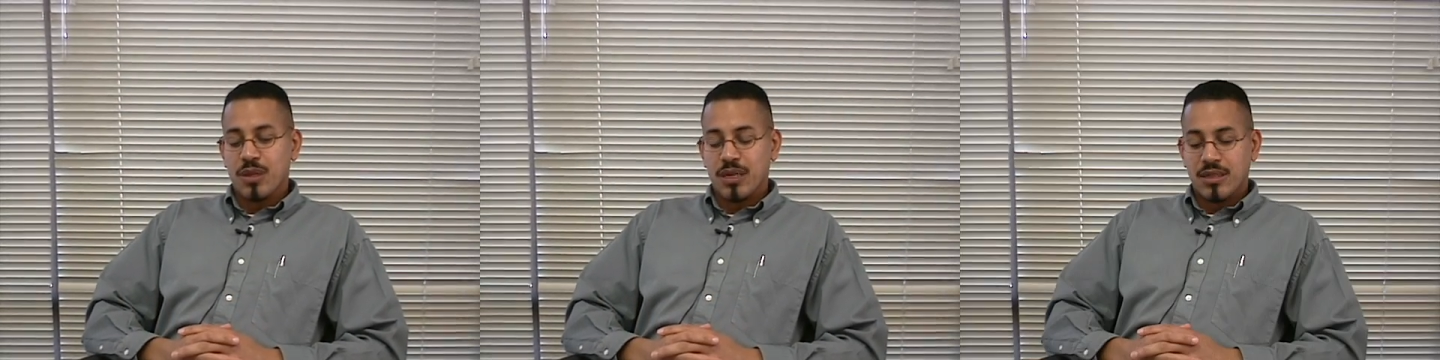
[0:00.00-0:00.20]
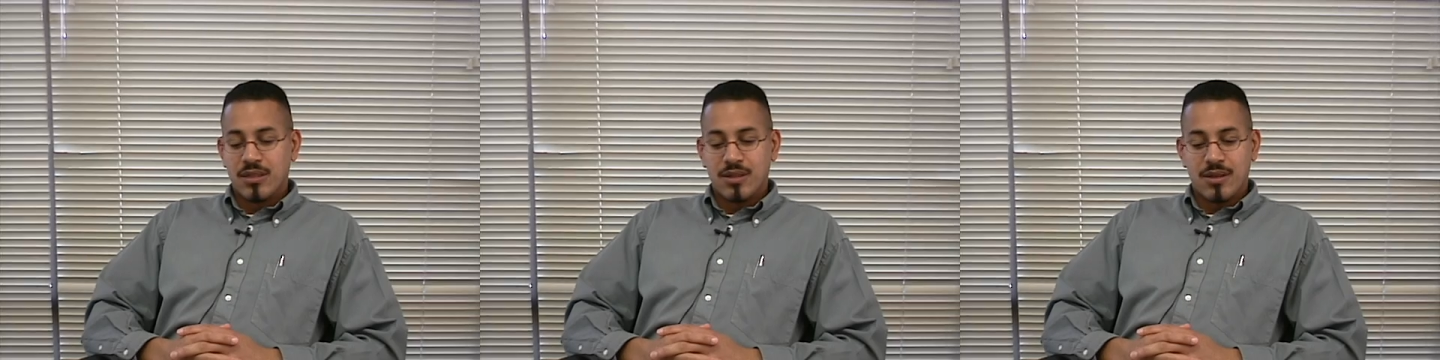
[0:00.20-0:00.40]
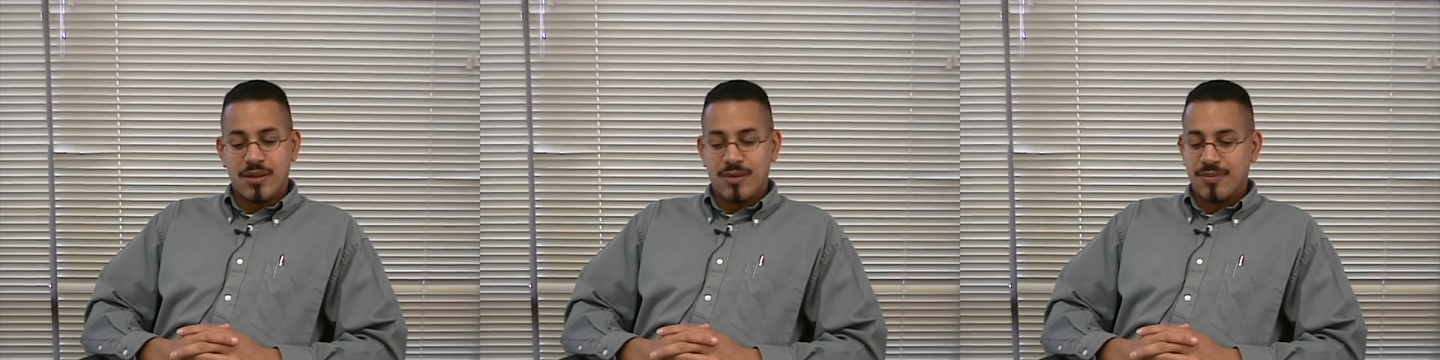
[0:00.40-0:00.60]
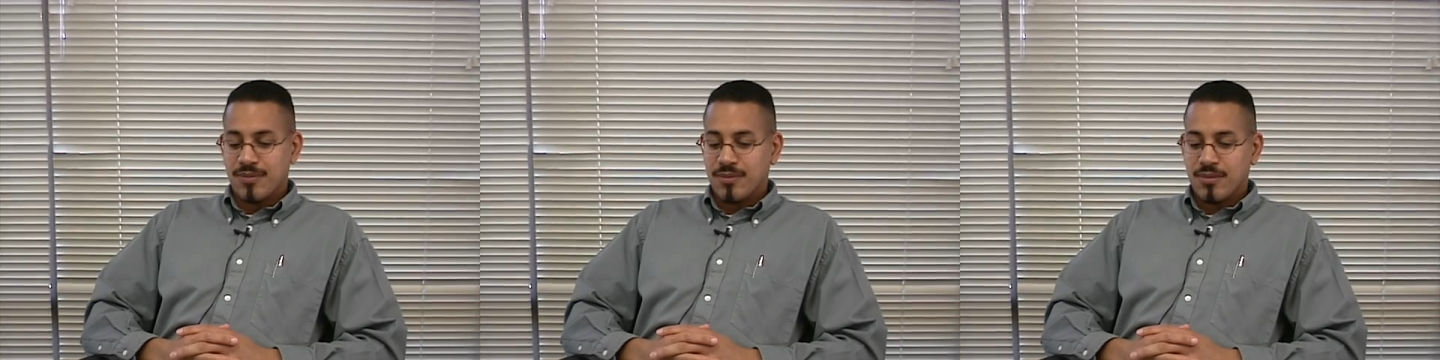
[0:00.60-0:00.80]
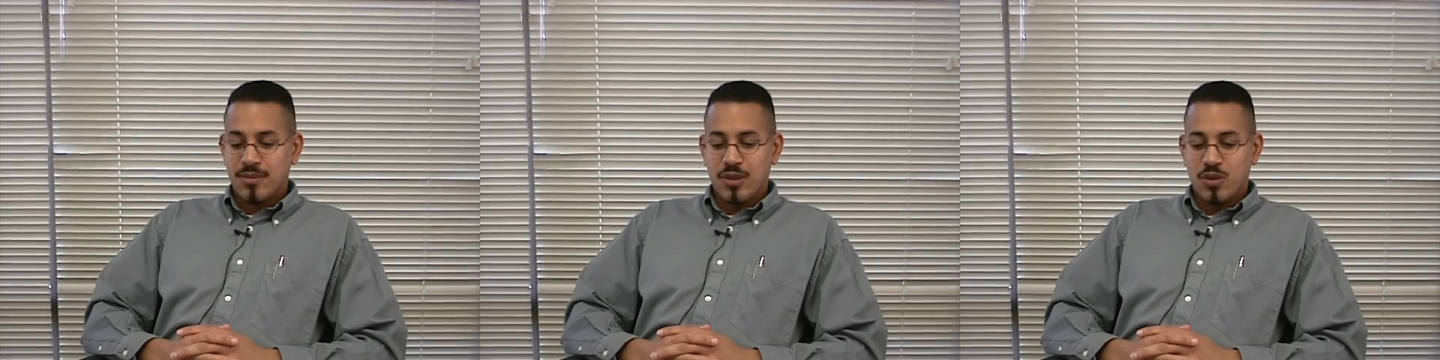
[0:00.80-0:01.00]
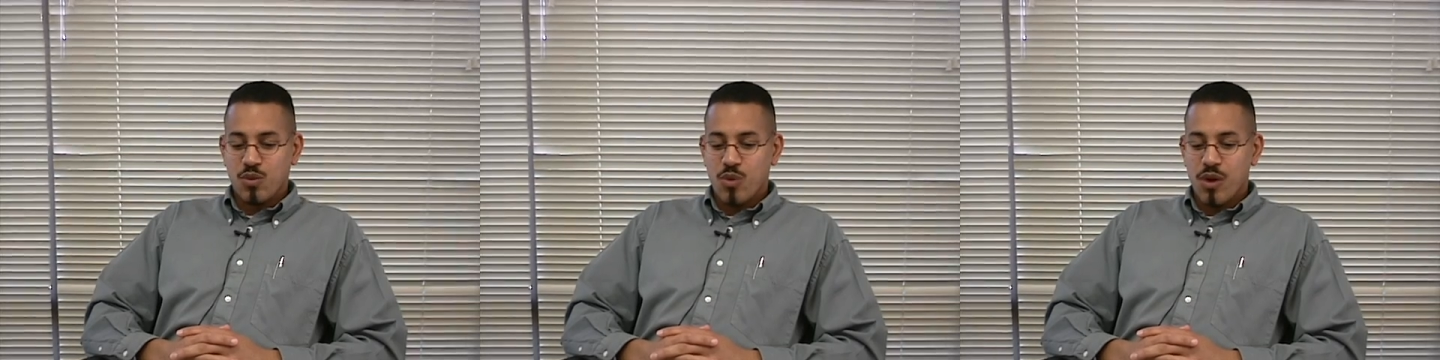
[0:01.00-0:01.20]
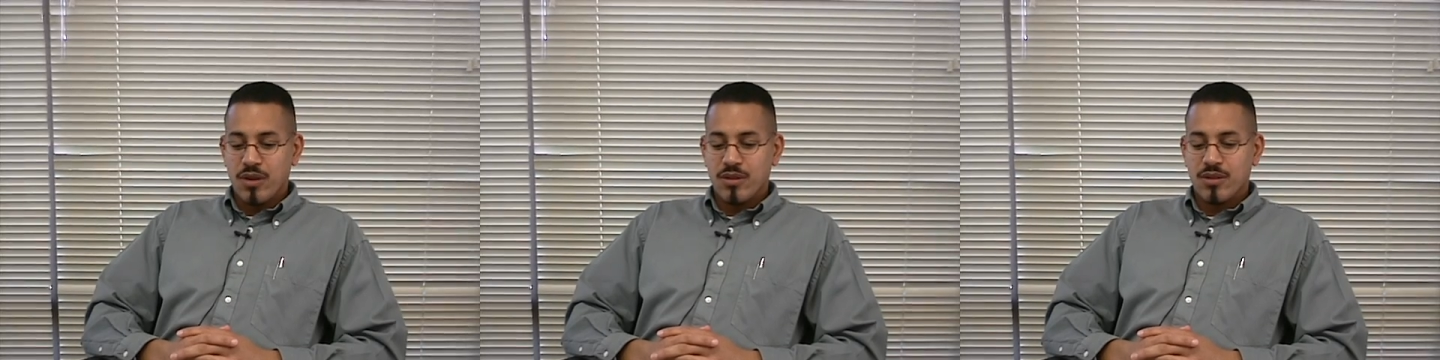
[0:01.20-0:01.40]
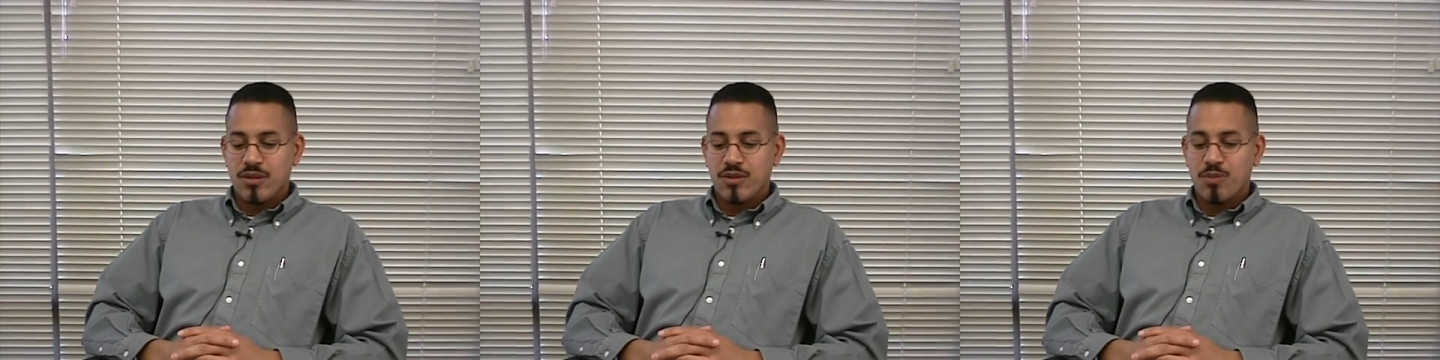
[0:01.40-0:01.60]
But it's
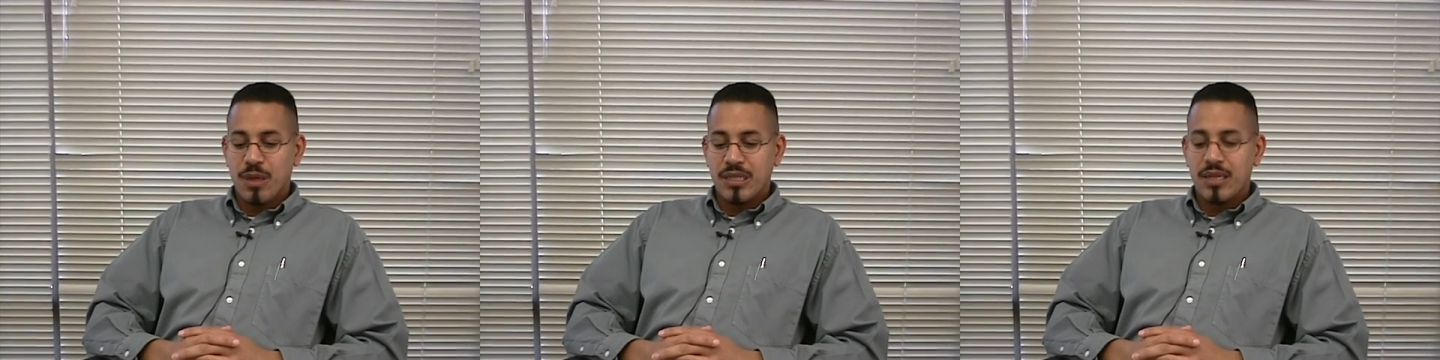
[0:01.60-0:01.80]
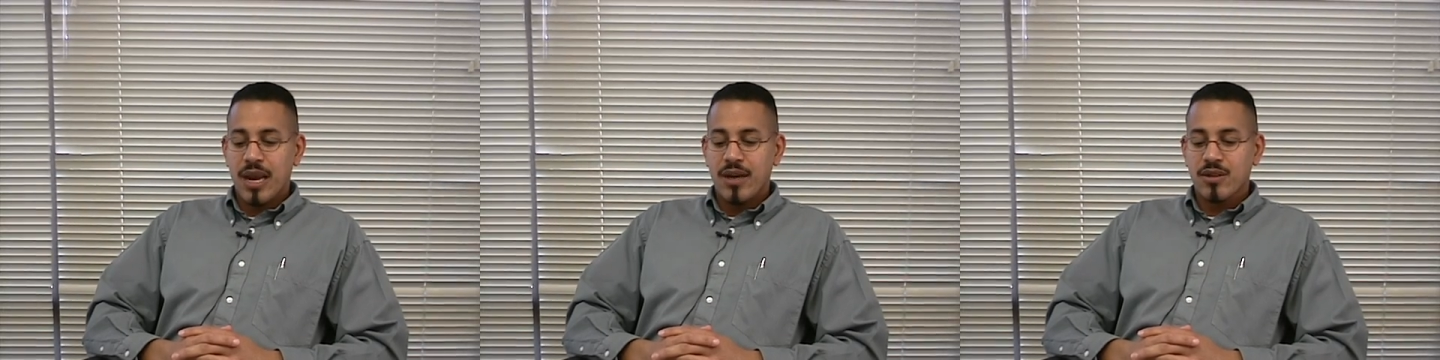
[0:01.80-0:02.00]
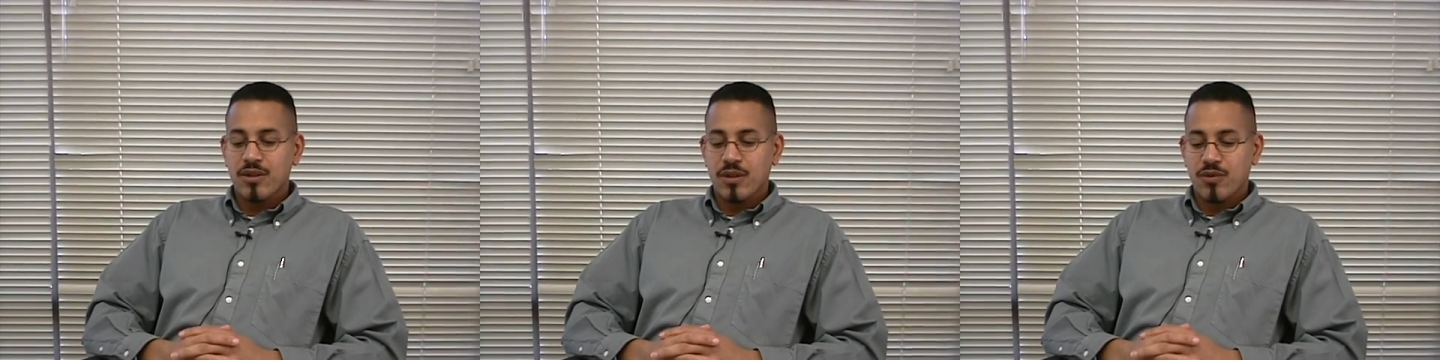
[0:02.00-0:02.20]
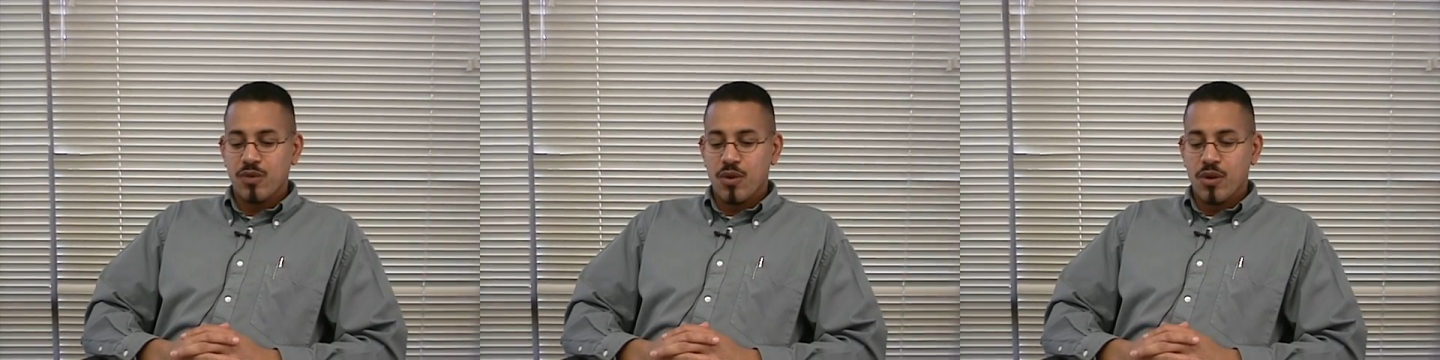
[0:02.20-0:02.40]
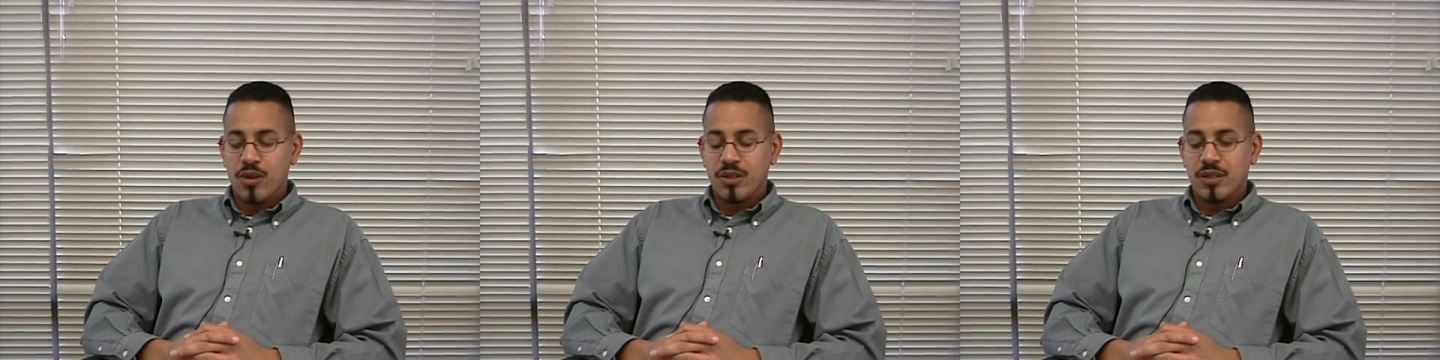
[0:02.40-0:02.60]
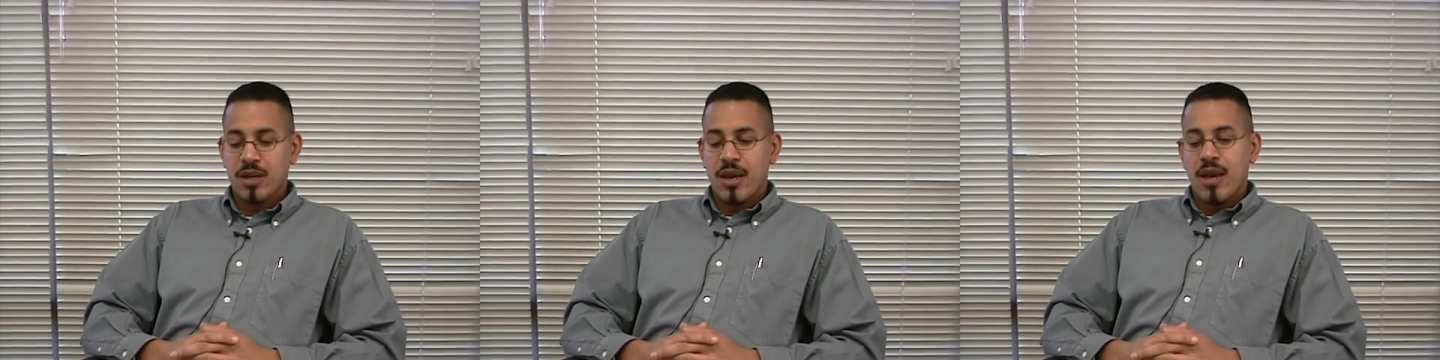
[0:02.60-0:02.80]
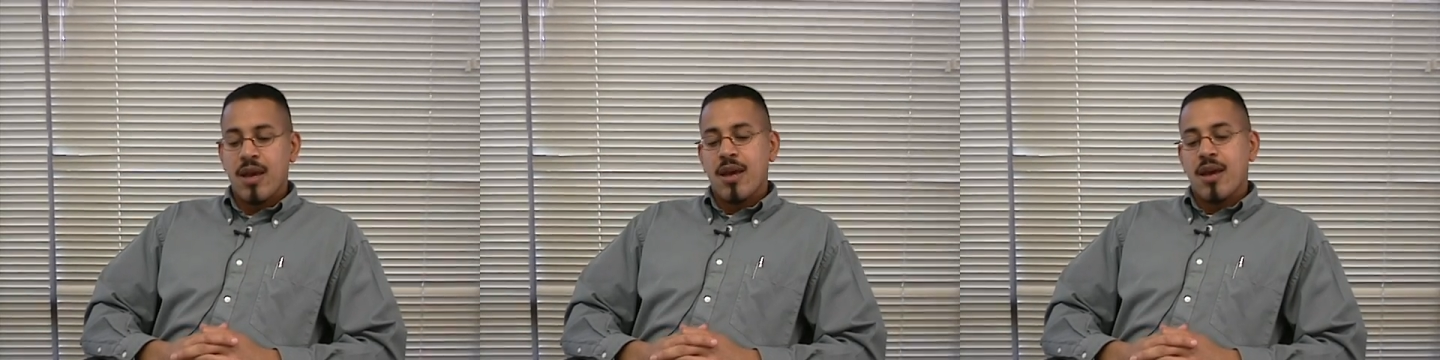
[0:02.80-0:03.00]
worked spectacularly for us.